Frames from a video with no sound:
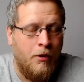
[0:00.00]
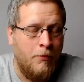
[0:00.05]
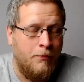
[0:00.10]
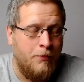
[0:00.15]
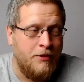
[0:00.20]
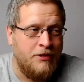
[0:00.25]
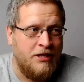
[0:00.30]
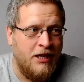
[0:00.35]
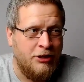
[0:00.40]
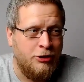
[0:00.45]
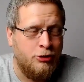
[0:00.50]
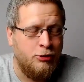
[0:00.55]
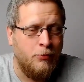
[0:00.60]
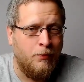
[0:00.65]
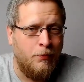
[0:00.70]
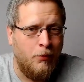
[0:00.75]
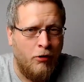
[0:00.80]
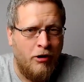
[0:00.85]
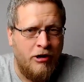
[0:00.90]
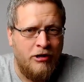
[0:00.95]
a potential
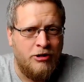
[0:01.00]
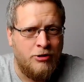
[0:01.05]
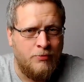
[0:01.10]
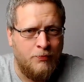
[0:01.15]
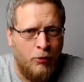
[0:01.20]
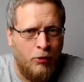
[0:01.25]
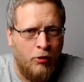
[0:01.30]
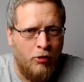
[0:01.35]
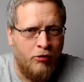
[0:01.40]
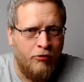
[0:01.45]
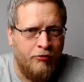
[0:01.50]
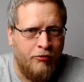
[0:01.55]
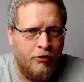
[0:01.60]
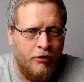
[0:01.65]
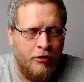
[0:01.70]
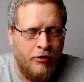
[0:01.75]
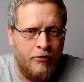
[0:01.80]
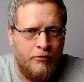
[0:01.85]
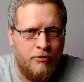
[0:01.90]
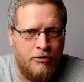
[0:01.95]
blind spot of
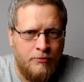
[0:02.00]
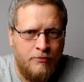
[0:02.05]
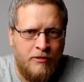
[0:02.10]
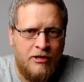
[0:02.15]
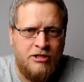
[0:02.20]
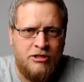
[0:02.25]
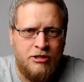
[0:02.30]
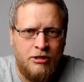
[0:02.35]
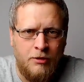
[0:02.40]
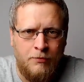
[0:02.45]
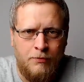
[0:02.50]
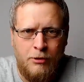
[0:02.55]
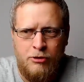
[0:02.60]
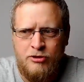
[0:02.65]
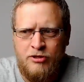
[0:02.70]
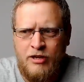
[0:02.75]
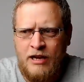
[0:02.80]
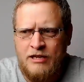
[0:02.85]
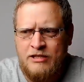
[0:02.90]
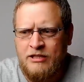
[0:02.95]
the Domestic
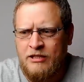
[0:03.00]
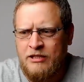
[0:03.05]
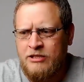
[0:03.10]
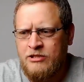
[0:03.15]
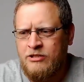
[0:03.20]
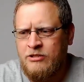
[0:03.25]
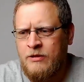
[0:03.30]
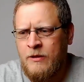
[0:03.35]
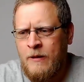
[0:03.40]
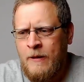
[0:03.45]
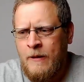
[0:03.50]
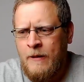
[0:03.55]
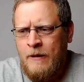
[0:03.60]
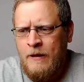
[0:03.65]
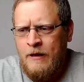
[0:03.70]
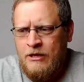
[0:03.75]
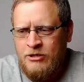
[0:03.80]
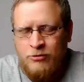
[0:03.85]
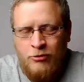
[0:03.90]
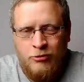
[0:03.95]
Abuse Act. And it's
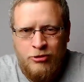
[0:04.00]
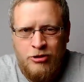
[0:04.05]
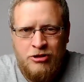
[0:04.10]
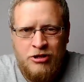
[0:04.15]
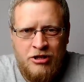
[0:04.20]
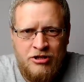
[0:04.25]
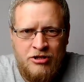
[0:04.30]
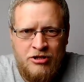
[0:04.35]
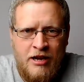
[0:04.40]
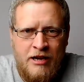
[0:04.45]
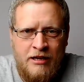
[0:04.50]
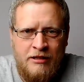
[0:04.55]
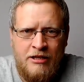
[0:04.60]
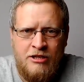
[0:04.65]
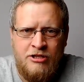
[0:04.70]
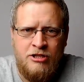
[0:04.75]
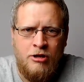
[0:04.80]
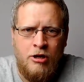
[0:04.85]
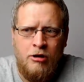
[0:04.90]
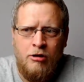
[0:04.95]
not just us saying
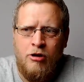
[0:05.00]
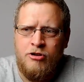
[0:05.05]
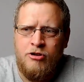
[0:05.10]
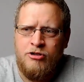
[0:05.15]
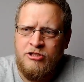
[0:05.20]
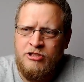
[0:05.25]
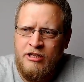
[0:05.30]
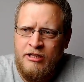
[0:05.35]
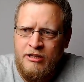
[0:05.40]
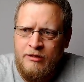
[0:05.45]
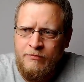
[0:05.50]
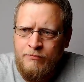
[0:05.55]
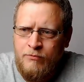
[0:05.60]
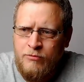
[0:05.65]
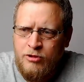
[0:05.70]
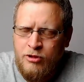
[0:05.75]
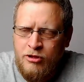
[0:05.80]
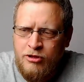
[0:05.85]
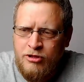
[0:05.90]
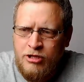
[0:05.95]
this. Last year,
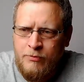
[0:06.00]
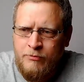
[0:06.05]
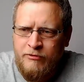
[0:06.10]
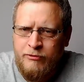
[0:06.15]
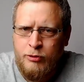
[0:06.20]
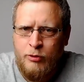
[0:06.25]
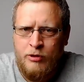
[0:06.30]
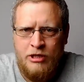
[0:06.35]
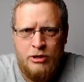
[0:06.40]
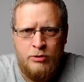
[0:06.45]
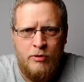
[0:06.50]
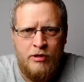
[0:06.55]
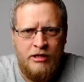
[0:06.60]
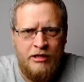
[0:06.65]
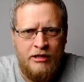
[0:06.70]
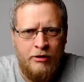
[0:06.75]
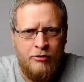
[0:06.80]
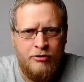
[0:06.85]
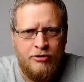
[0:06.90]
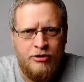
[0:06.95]
so the summer of
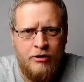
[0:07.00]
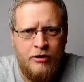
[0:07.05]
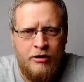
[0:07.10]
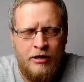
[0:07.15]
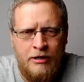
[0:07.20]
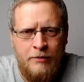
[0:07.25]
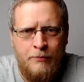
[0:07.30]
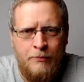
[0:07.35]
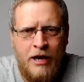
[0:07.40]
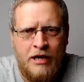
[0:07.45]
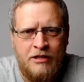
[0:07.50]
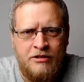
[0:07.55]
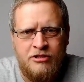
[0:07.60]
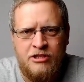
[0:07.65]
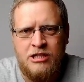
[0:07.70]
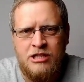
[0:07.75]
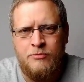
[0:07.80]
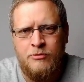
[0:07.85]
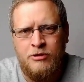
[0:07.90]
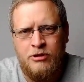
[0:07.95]
2020, there was an impact
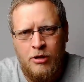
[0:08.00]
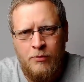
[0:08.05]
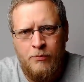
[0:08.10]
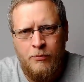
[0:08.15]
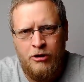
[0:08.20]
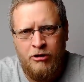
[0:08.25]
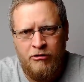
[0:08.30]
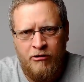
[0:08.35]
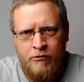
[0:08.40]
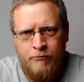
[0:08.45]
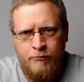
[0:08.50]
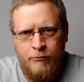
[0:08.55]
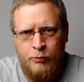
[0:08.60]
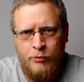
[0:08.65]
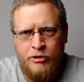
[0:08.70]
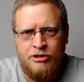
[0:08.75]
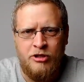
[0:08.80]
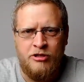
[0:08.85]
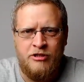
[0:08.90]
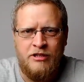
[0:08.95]
assessment done by the
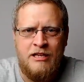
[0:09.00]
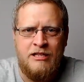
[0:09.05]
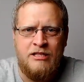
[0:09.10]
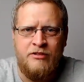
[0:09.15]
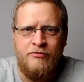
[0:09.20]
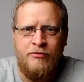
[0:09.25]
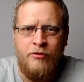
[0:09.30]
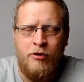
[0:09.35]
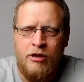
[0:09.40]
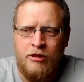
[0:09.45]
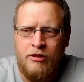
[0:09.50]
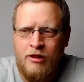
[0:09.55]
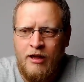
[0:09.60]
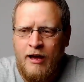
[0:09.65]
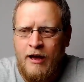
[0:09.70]
government, which identified